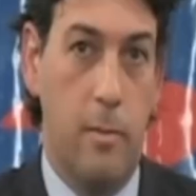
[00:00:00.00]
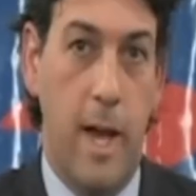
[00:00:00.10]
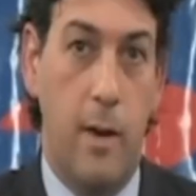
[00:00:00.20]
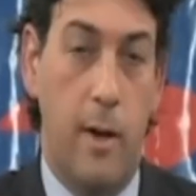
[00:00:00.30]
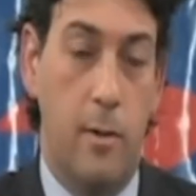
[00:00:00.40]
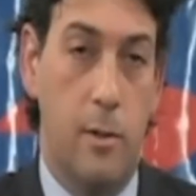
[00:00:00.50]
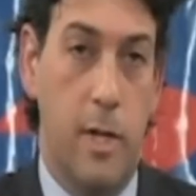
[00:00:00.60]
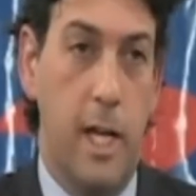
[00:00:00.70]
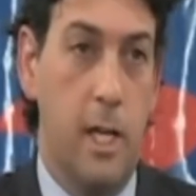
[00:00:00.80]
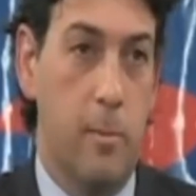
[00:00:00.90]
or background or
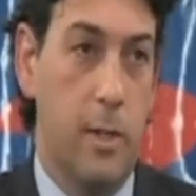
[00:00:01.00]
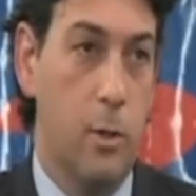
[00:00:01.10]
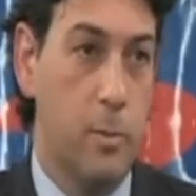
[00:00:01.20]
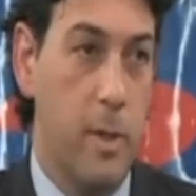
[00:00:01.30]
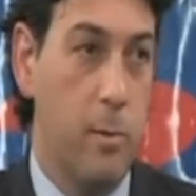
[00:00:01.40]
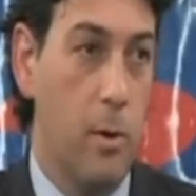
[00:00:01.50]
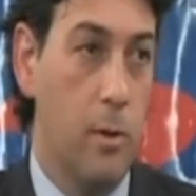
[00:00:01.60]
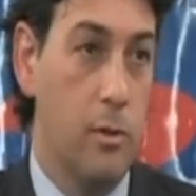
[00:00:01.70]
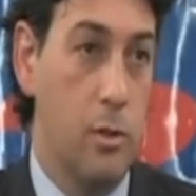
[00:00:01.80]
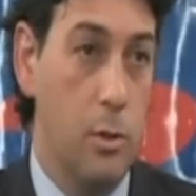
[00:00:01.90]
training. But those
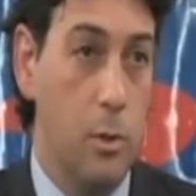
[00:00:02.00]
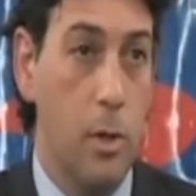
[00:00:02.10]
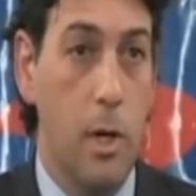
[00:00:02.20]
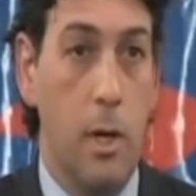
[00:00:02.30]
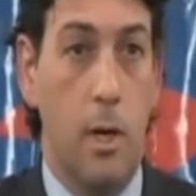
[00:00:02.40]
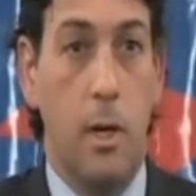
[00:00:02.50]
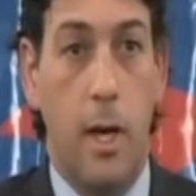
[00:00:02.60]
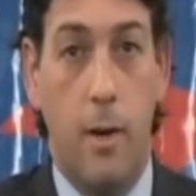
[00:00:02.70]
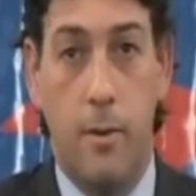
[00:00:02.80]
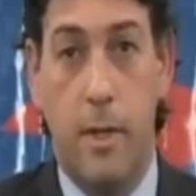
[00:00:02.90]
people do
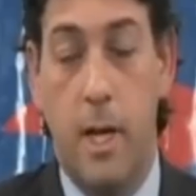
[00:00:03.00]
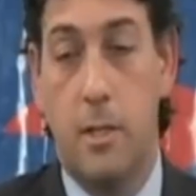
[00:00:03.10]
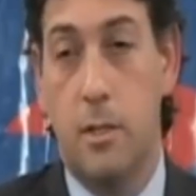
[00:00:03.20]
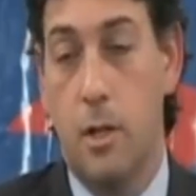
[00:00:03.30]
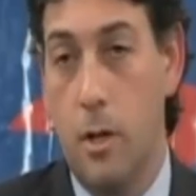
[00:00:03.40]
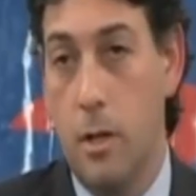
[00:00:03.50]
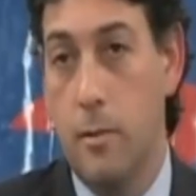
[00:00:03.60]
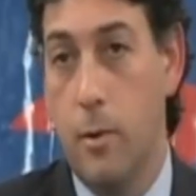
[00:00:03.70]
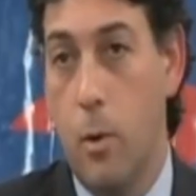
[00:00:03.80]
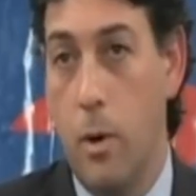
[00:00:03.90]
have their cases heard,
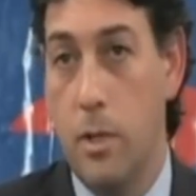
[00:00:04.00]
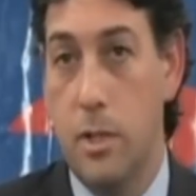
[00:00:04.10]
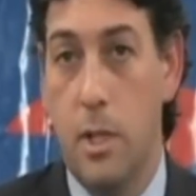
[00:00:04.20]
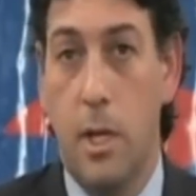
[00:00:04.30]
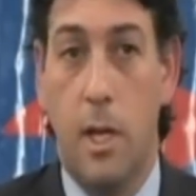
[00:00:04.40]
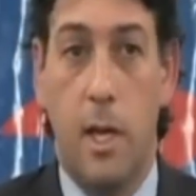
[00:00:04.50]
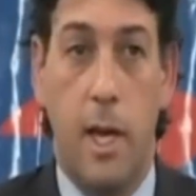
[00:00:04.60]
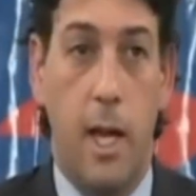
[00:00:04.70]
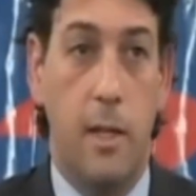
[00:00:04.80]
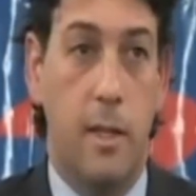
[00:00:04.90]
of course,
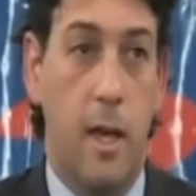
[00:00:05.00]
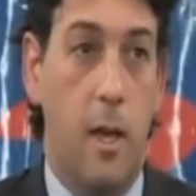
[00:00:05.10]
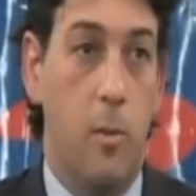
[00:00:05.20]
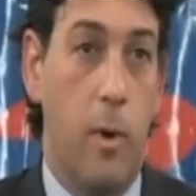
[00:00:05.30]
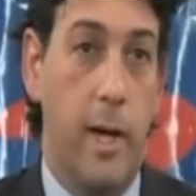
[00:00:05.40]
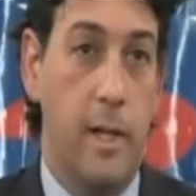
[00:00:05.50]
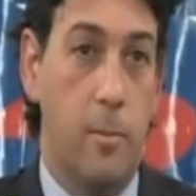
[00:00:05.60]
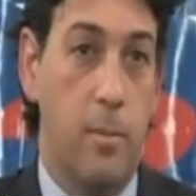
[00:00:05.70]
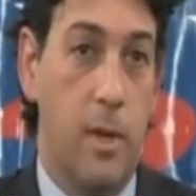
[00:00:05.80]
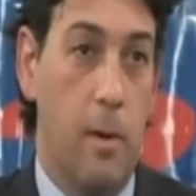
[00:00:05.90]
and they wind
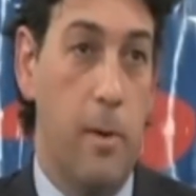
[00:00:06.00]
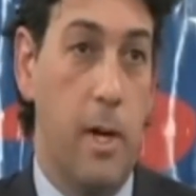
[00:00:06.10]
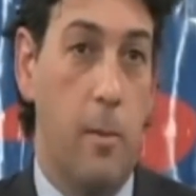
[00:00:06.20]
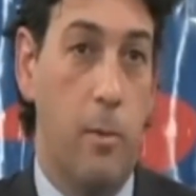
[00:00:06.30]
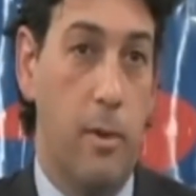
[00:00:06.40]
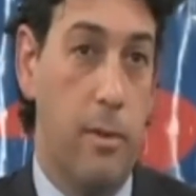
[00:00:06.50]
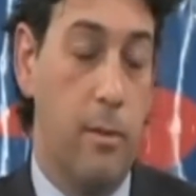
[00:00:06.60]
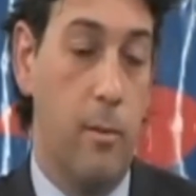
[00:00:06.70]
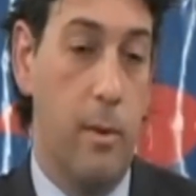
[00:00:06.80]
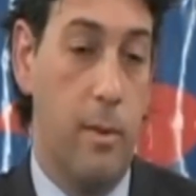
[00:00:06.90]
up coming up with,
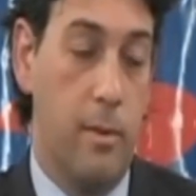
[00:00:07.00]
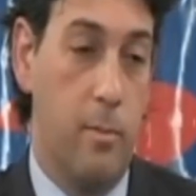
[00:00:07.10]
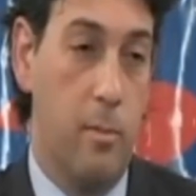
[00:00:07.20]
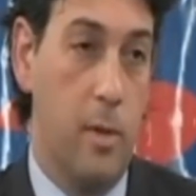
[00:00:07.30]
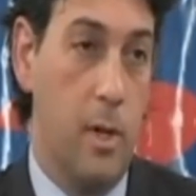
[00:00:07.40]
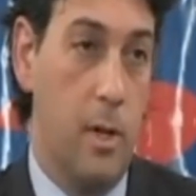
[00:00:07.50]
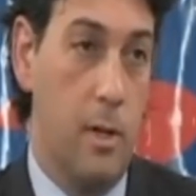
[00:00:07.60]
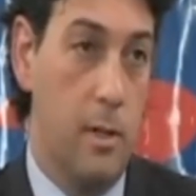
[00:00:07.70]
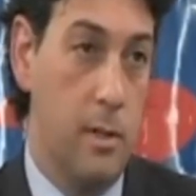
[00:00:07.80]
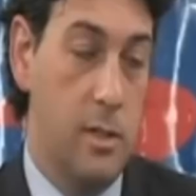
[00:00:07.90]
with uh,
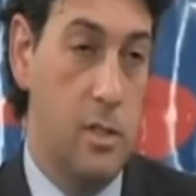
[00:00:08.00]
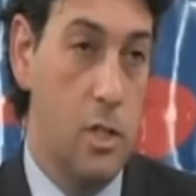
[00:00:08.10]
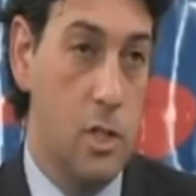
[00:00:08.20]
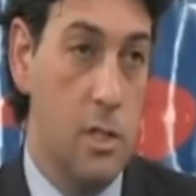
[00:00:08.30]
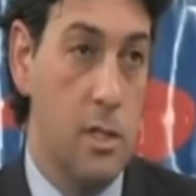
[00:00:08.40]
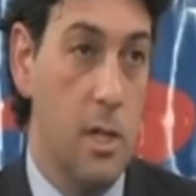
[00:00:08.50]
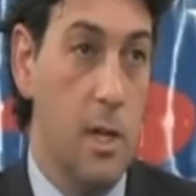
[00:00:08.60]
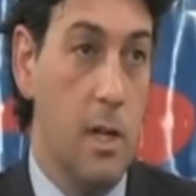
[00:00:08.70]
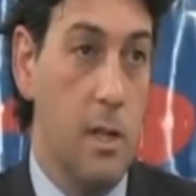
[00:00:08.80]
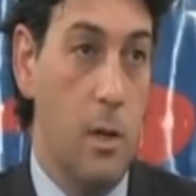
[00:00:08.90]
decisions
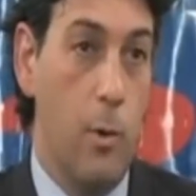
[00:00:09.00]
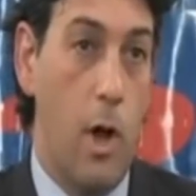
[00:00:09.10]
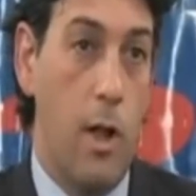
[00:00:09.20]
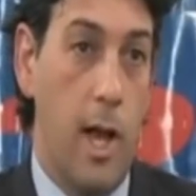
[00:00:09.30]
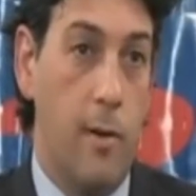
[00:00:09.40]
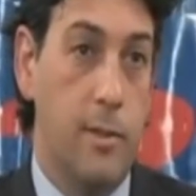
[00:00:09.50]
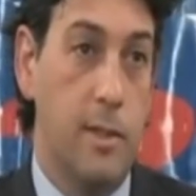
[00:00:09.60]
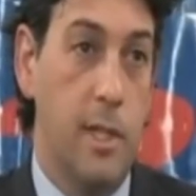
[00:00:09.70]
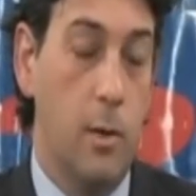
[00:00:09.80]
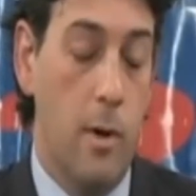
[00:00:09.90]
that we all have to
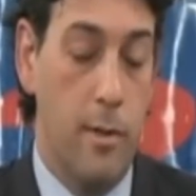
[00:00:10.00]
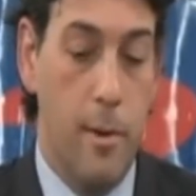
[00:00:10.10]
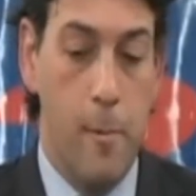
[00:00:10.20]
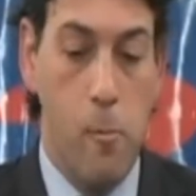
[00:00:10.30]
deal with.